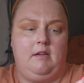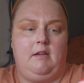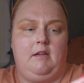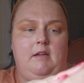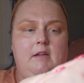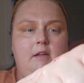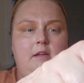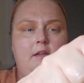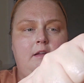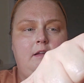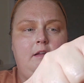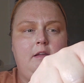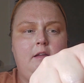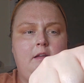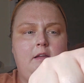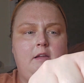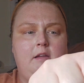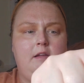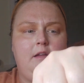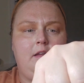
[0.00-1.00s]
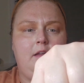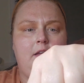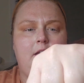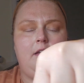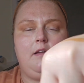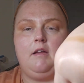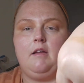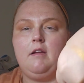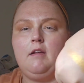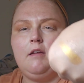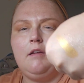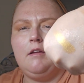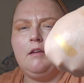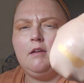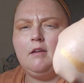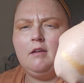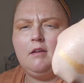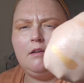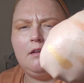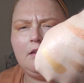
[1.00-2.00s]

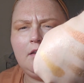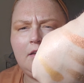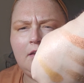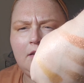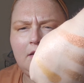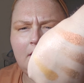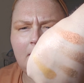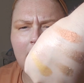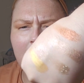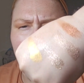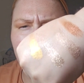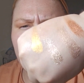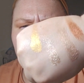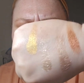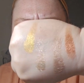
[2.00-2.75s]
(silence)